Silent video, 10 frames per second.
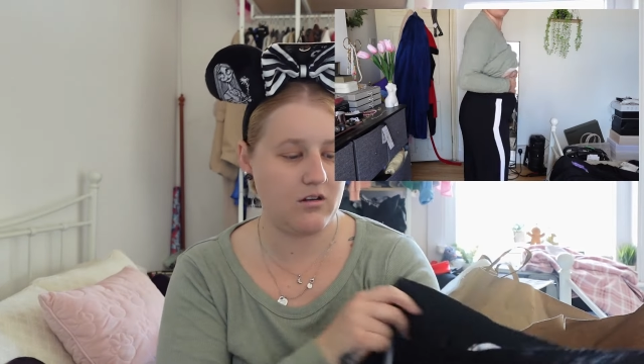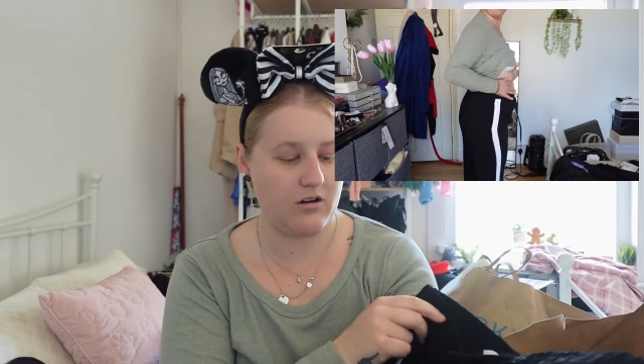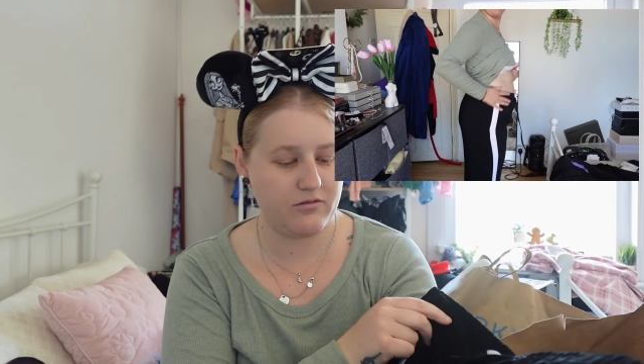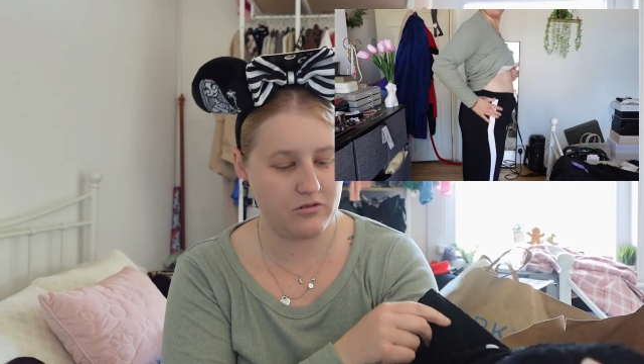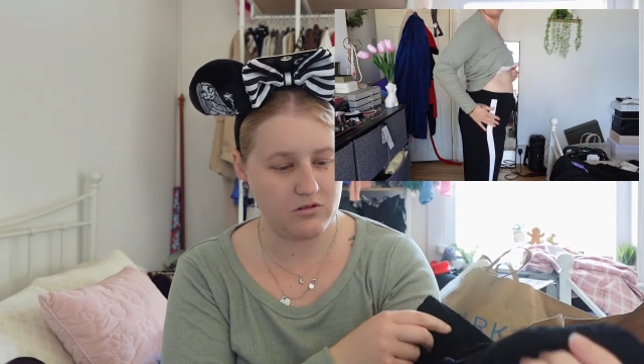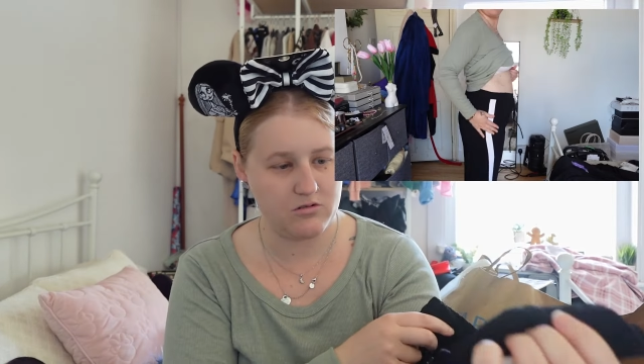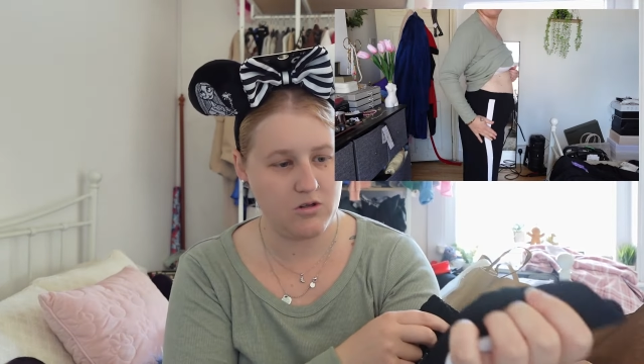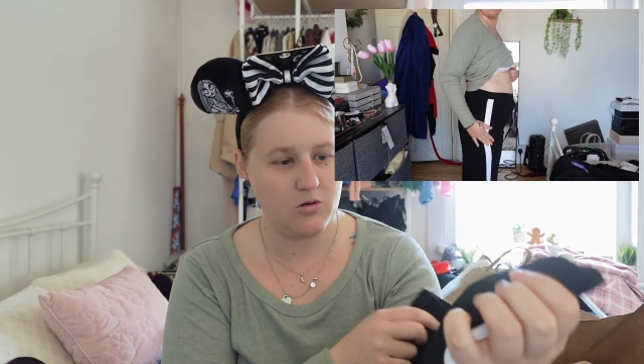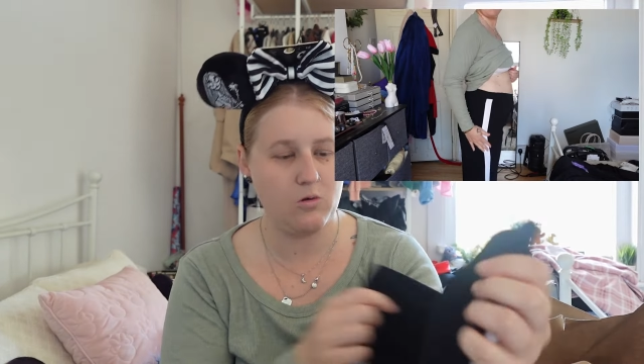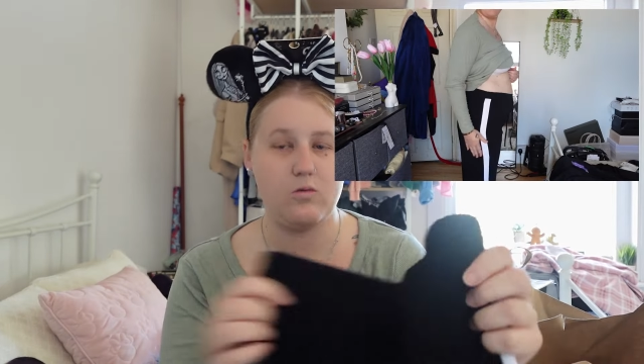I thought,
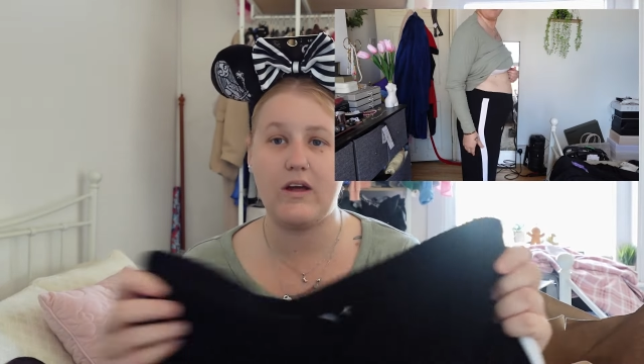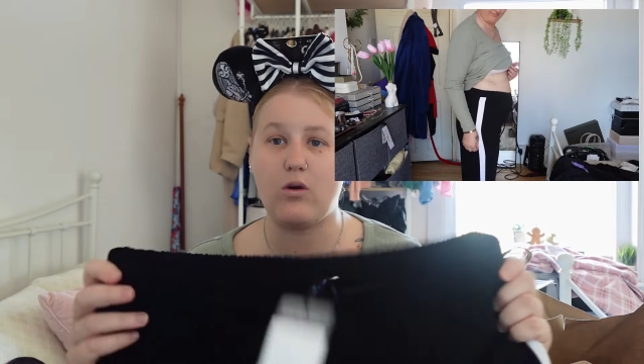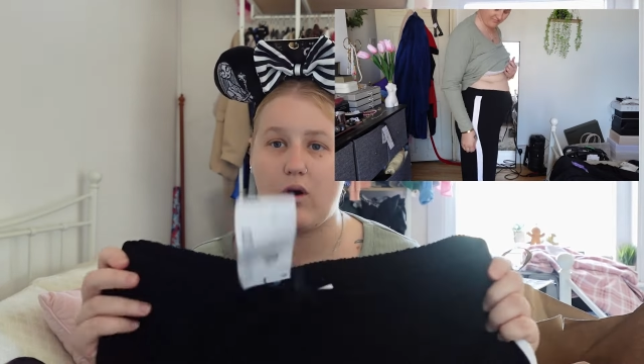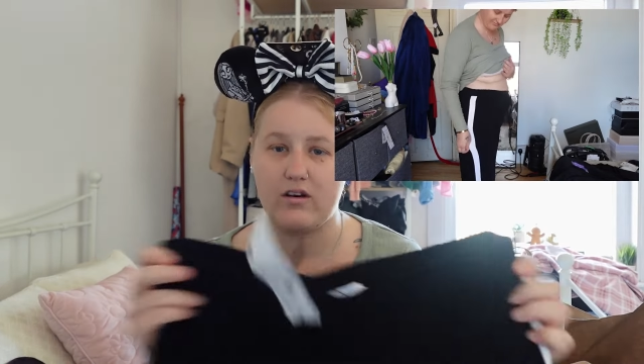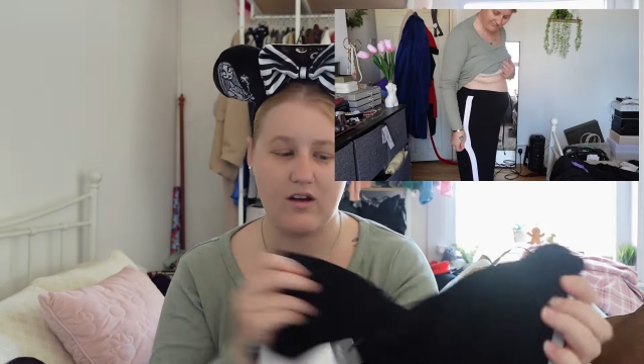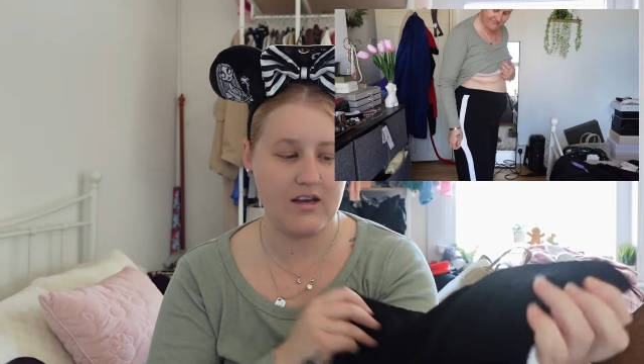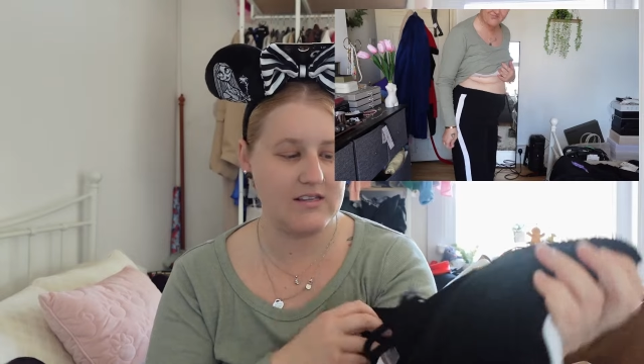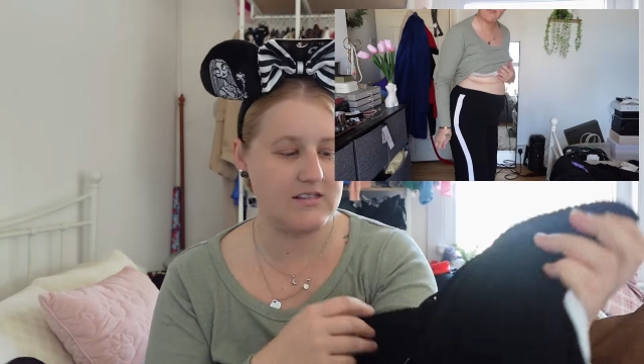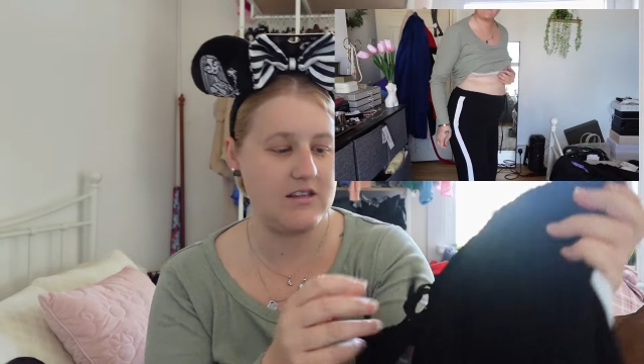oh, they're quite nice.